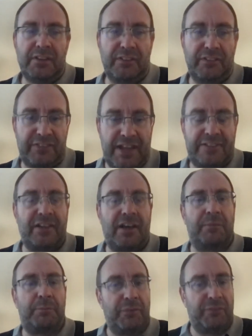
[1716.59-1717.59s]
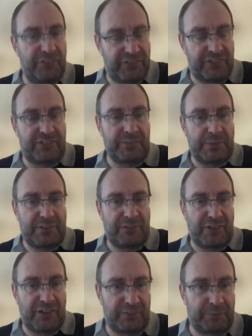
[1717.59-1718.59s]
setup of the system in the
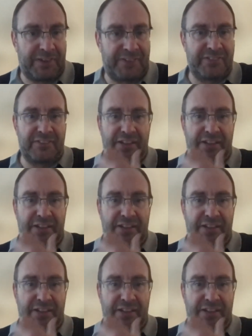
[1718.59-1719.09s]
first place, doesn't it?